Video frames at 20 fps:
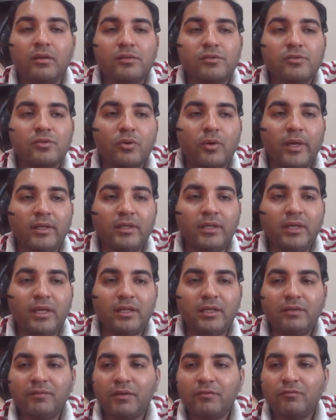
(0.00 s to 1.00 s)
so any
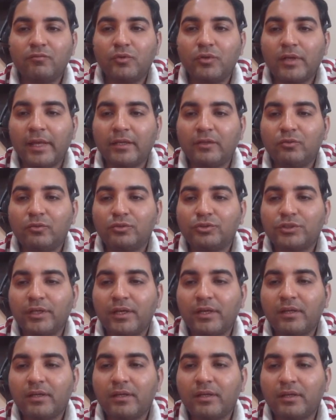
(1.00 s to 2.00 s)
anyone would like to
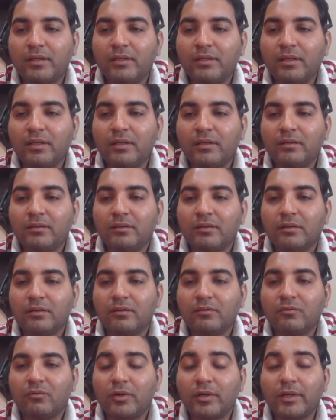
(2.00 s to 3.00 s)
share anything?
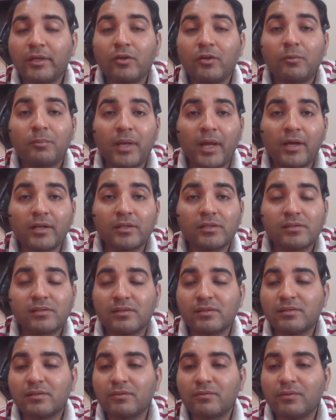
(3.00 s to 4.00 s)
What are your plans
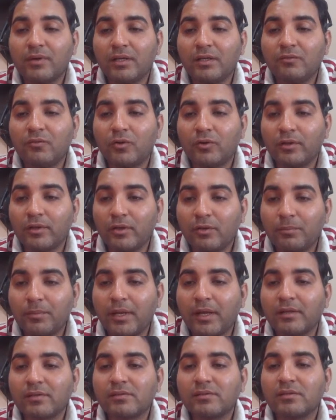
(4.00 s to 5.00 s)
this Diwali? What are your
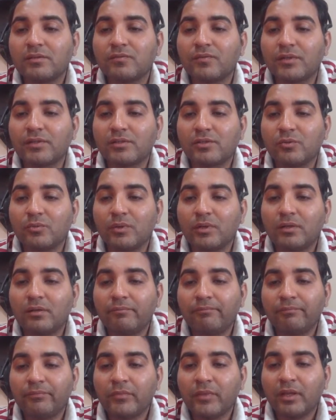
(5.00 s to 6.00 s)
plans this festival?
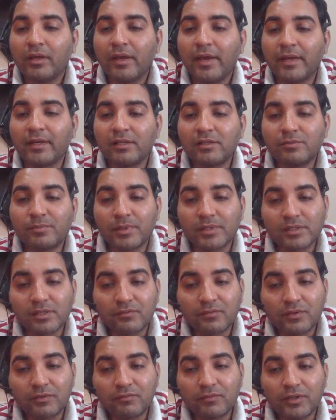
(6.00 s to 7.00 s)
Any
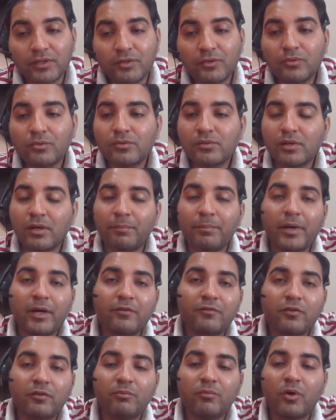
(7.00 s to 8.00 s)
specific videos
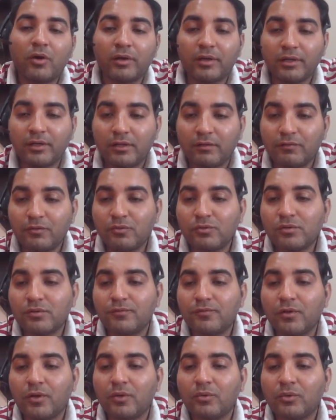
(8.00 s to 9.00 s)
apart from mock interviews
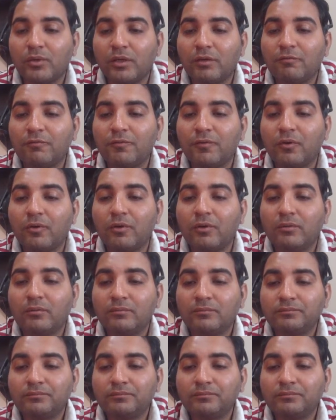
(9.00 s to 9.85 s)
if you are looking for,